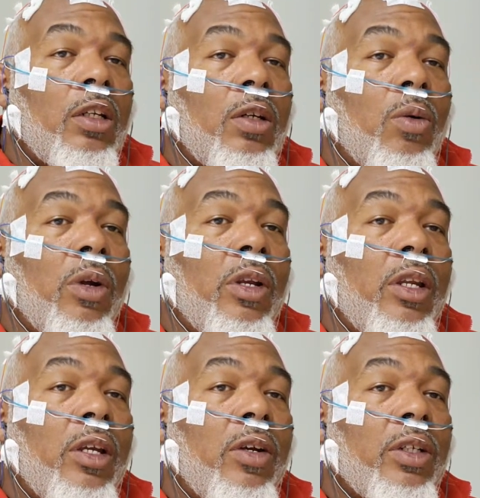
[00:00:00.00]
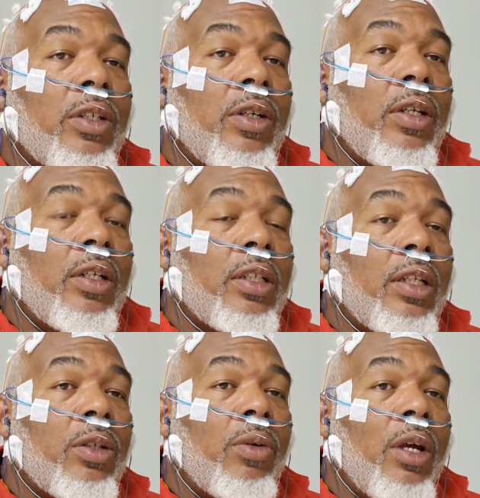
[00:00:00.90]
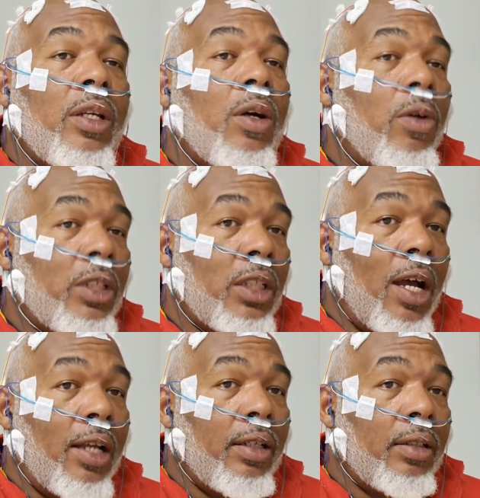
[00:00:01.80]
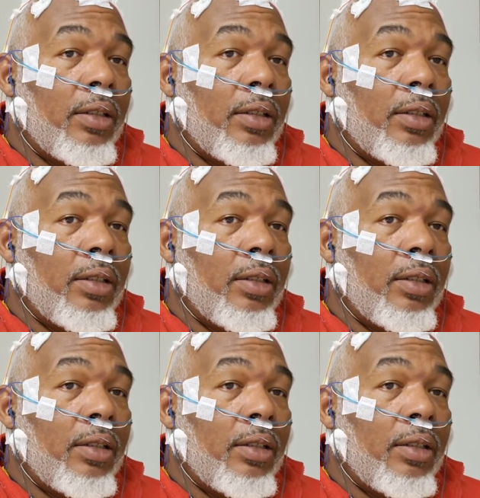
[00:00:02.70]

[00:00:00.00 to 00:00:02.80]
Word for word: nowhere near as good as SOA. No, it's not.